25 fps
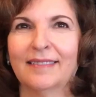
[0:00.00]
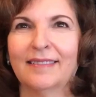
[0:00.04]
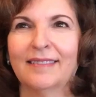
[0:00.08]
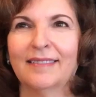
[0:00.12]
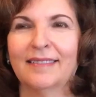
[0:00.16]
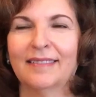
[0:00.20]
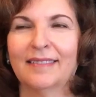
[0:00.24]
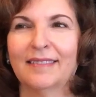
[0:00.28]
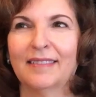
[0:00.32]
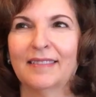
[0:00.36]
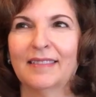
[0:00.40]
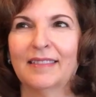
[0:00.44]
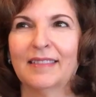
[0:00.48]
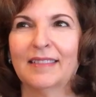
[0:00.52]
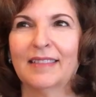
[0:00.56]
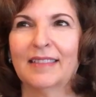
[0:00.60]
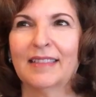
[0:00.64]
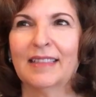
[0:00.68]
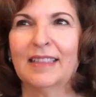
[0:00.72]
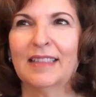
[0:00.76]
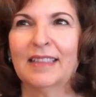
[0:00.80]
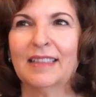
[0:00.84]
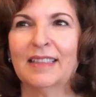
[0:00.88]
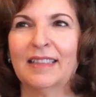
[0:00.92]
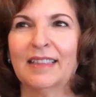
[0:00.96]

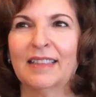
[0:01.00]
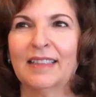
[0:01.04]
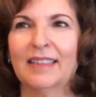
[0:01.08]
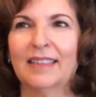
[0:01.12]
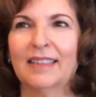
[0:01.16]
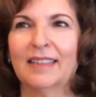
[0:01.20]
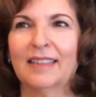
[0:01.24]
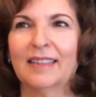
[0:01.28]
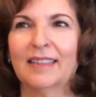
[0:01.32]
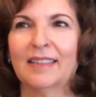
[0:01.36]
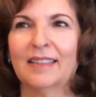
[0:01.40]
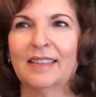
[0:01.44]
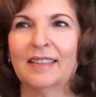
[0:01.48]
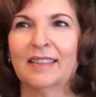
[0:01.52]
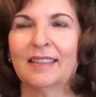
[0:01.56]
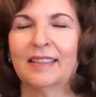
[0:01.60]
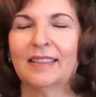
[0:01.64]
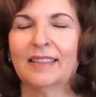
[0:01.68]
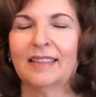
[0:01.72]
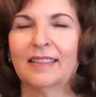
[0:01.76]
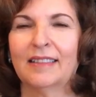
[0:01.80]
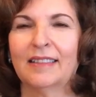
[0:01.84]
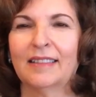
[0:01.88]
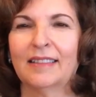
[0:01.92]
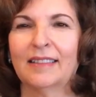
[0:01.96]

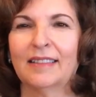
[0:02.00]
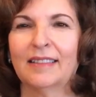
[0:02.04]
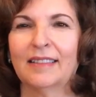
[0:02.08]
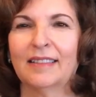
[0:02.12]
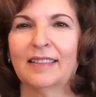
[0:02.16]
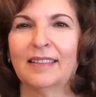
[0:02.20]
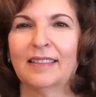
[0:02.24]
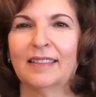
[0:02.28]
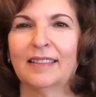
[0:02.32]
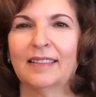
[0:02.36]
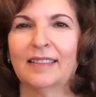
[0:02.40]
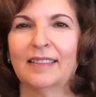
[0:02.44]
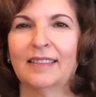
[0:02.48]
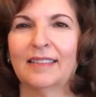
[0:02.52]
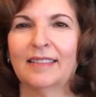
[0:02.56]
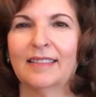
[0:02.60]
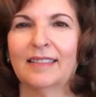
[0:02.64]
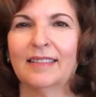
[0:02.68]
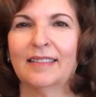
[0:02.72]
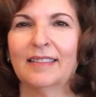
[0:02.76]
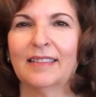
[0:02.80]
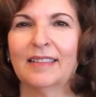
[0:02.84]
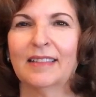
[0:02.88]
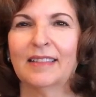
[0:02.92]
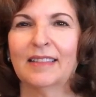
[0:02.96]

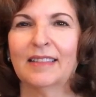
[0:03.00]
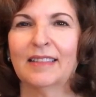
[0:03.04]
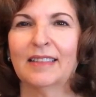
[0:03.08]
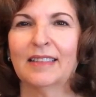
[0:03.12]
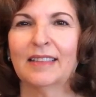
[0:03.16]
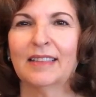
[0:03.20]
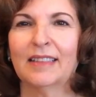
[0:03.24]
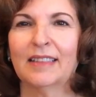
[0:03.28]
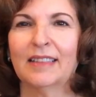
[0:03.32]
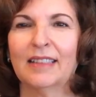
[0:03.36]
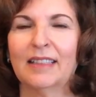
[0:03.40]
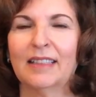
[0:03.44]
(silent)